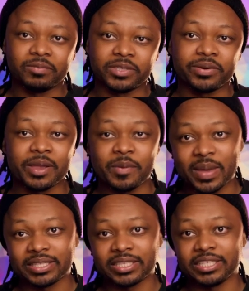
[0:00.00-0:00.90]
So I
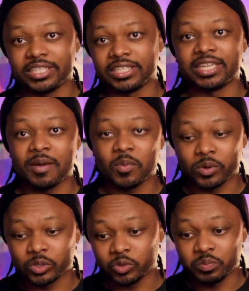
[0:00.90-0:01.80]
just send a
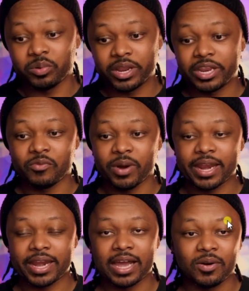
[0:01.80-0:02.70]
message or a chat,
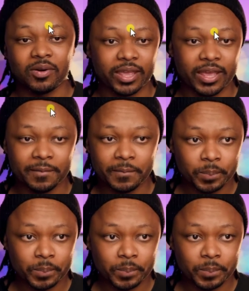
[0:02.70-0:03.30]
okay?